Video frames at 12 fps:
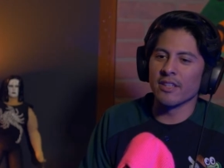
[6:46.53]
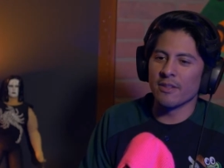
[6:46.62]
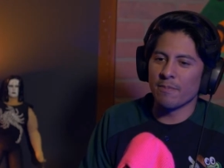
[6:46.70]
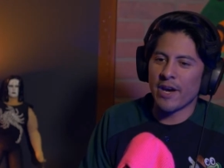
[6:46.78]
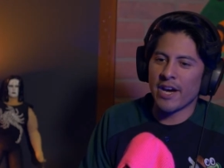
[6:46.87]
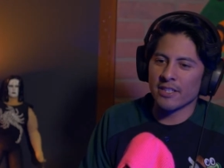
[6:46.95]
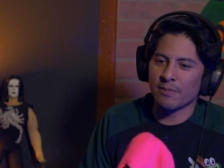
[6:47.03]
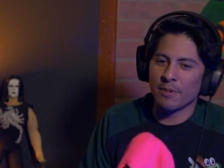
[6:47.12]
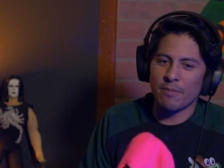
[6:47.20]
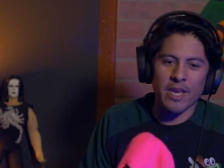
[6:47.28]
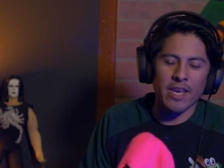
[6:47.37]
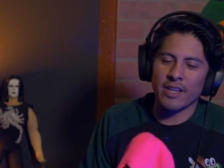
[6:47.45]
in the past, but
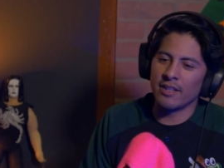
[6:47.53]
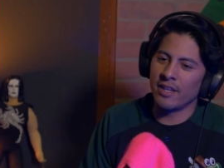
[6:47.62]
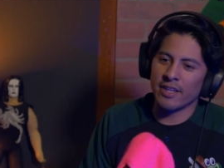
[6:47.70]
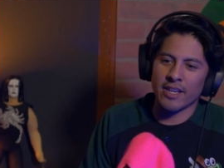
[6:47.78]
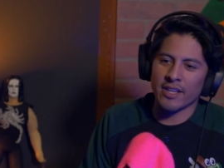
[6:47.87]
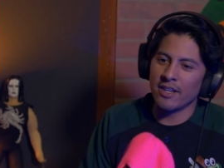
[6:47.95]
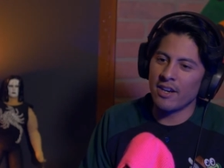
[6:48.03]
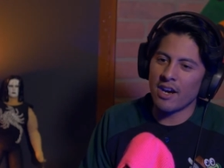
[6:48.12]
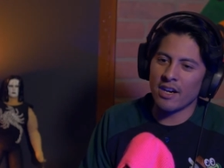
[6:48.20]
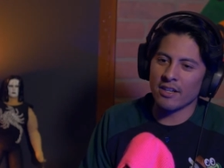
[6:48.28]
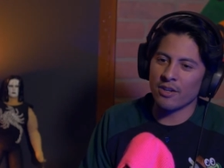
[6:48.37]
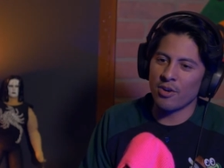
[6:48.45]
man, like I
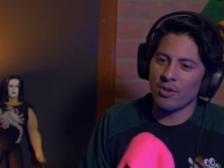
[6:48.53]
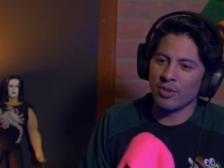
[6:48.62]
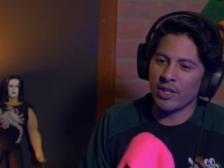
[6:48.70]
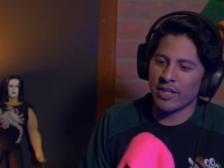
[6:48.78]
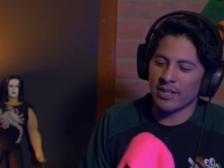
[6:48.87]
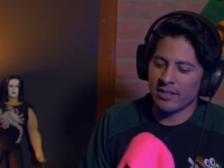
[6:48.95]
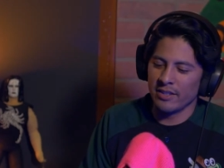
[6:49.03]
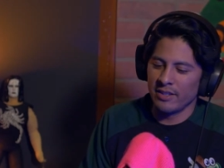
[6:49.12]
cannot go like